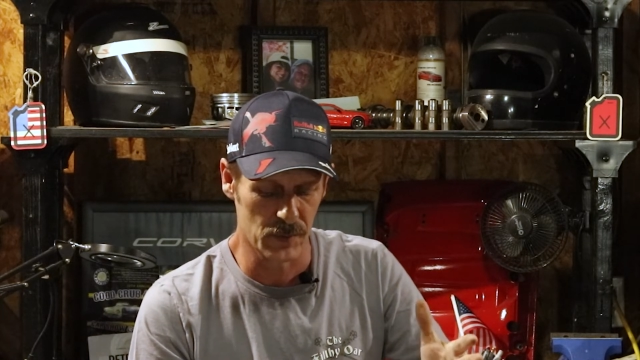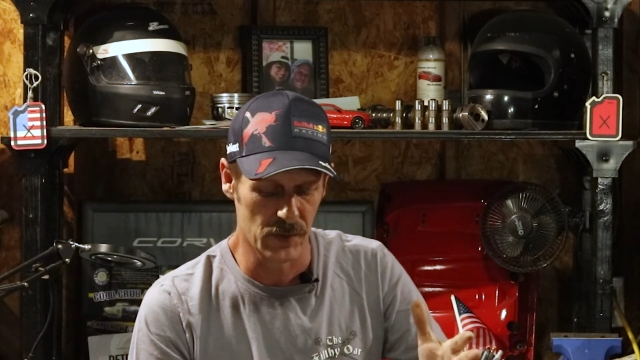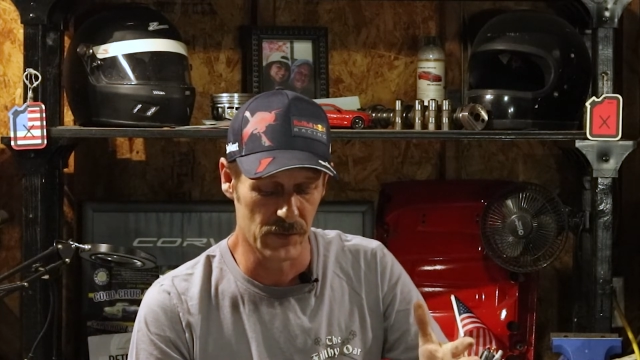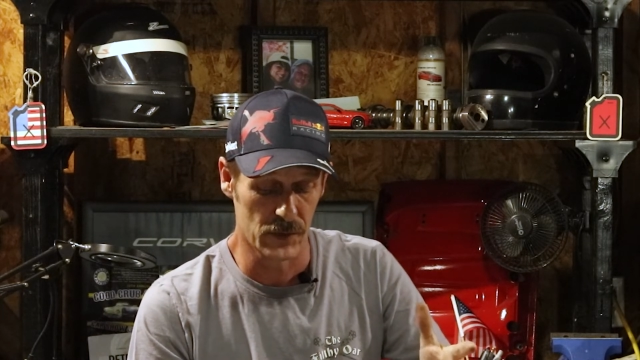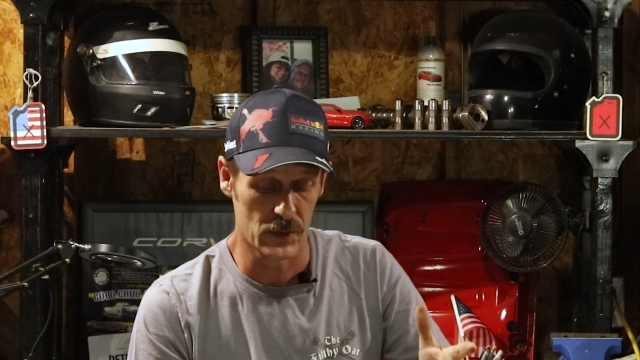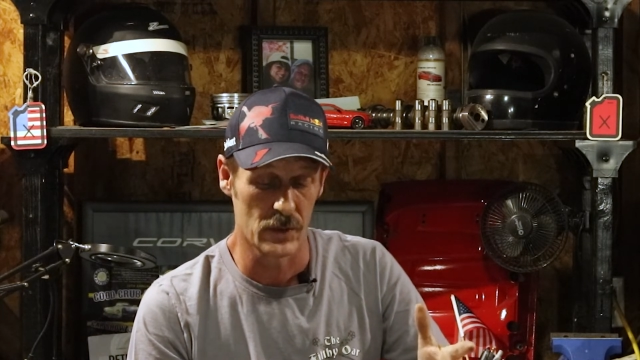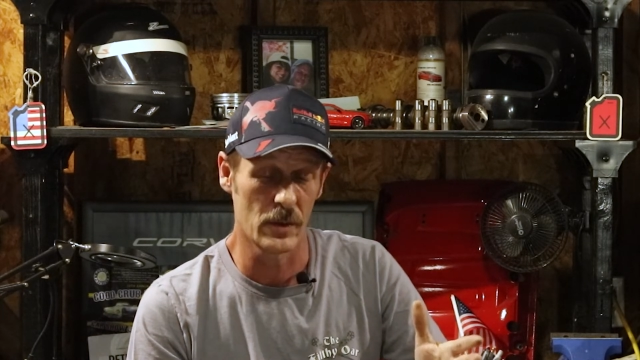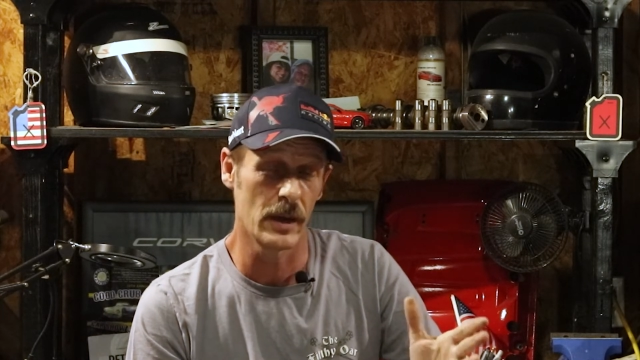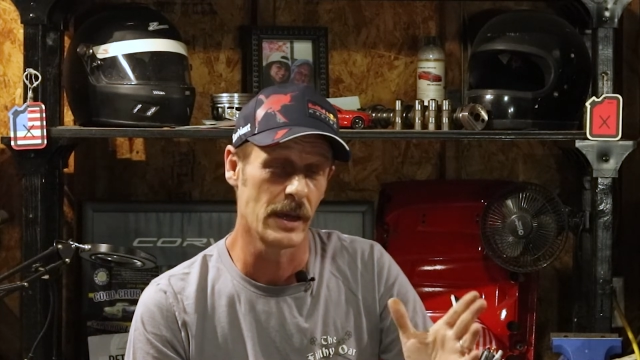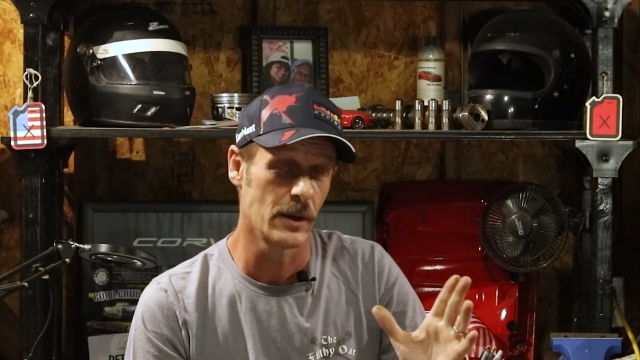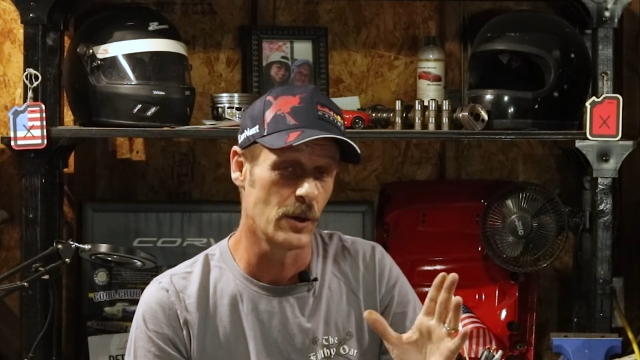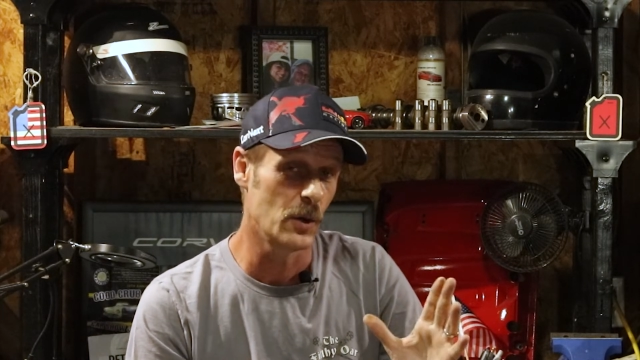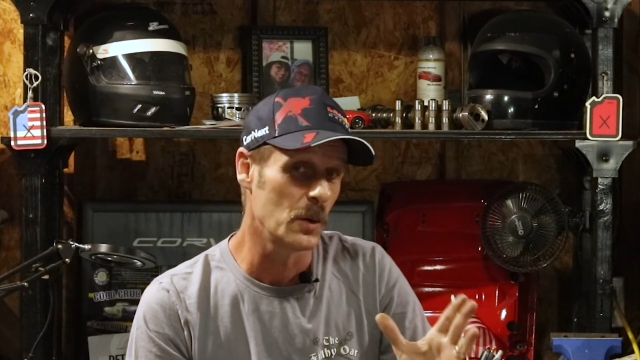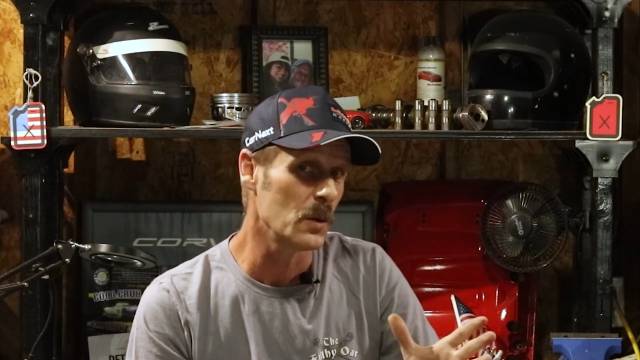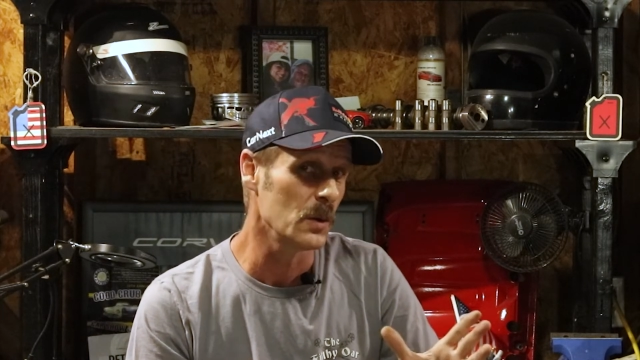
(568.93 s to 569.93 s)
moving it around
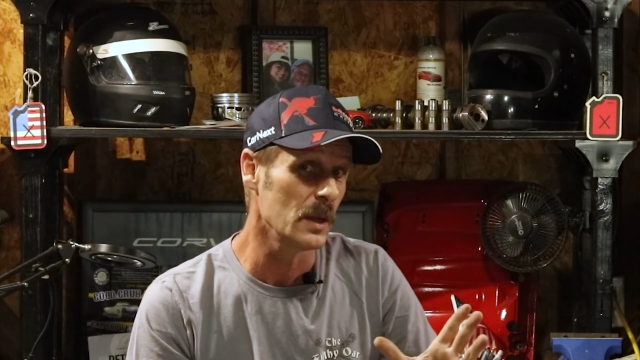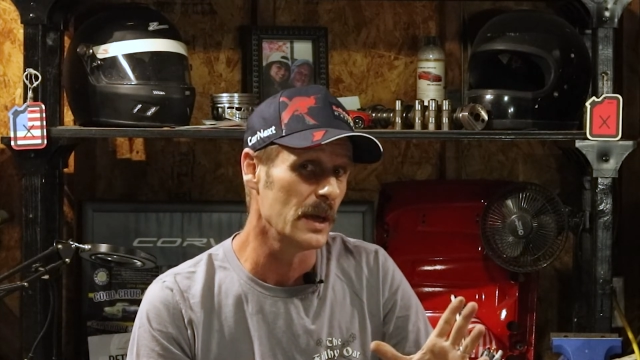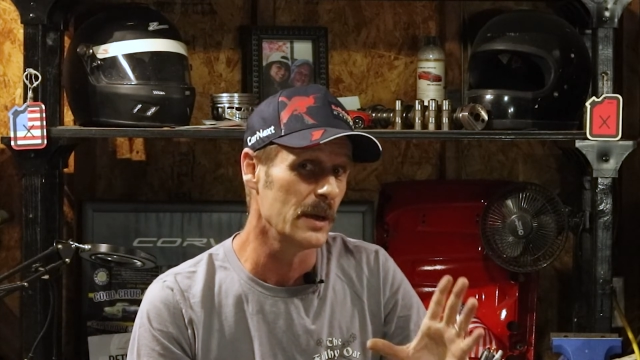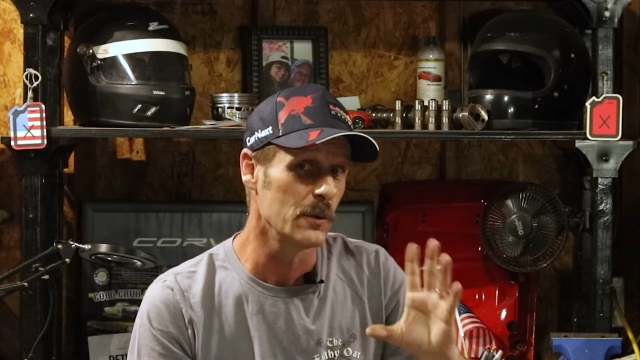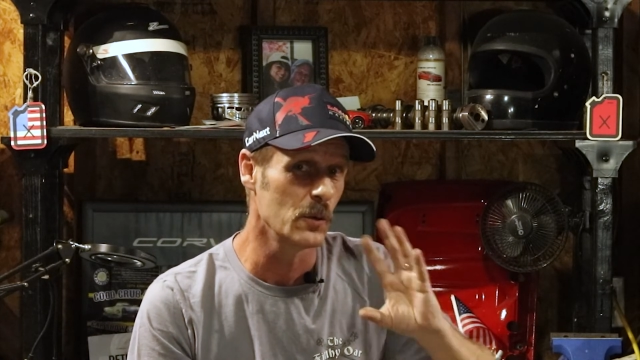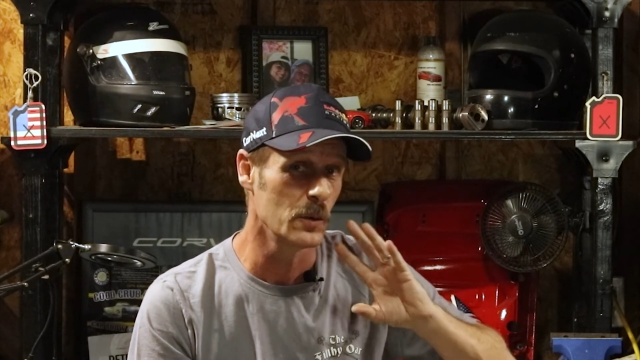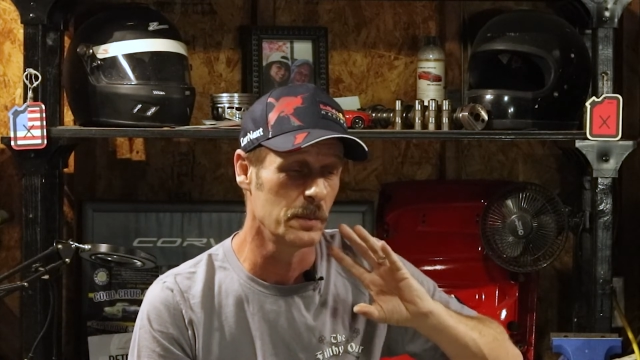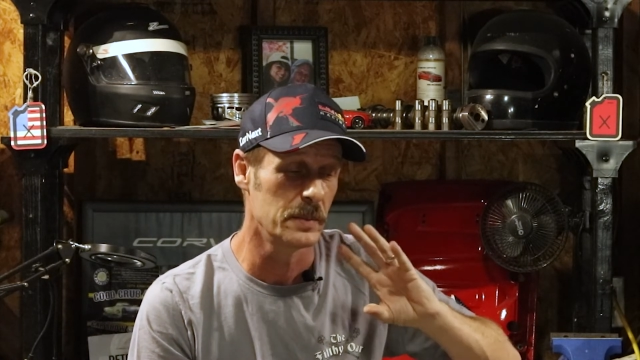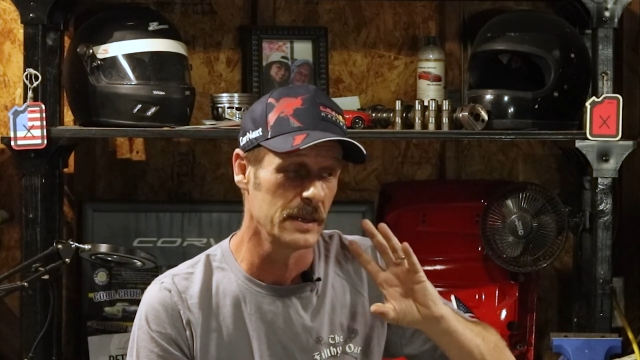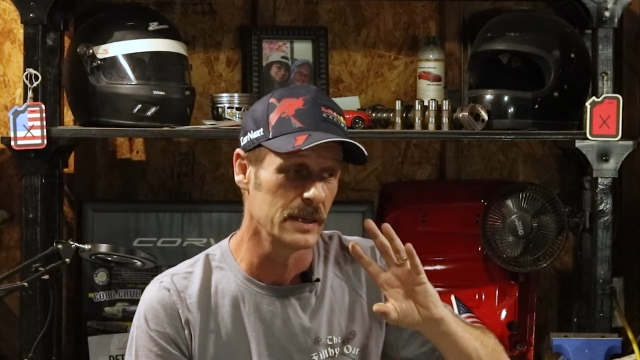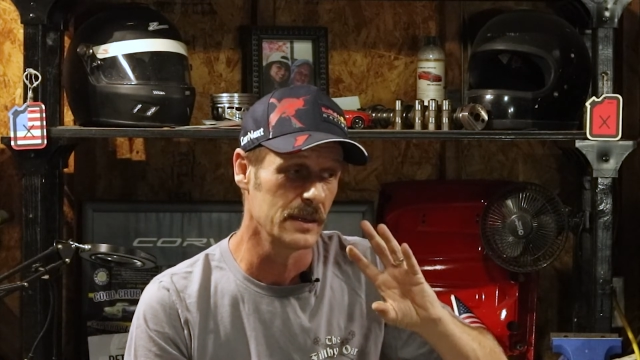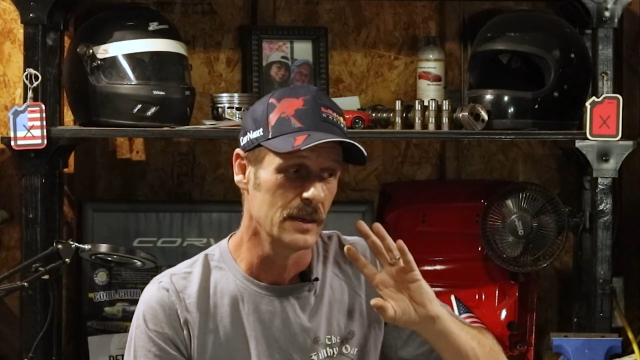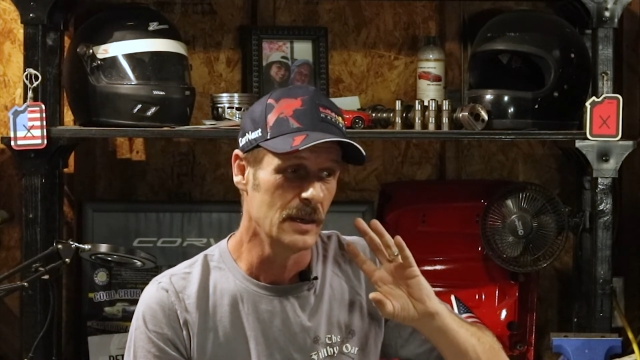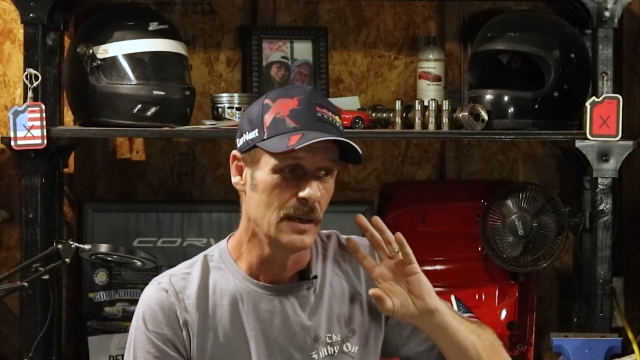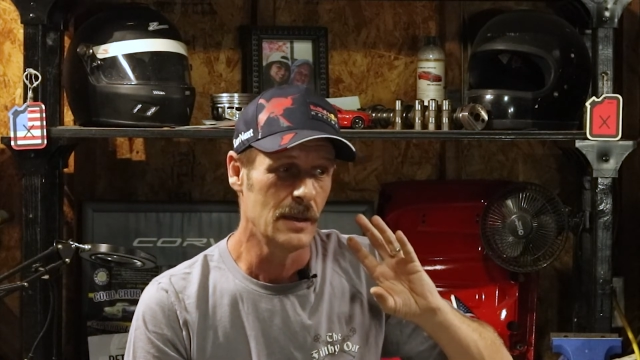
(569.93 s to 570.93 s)
a whole lot would
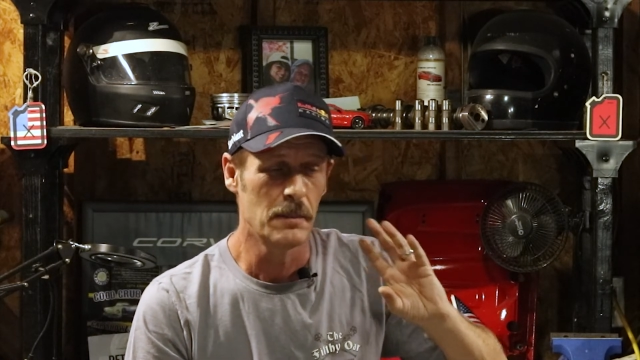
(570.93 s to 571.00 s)
be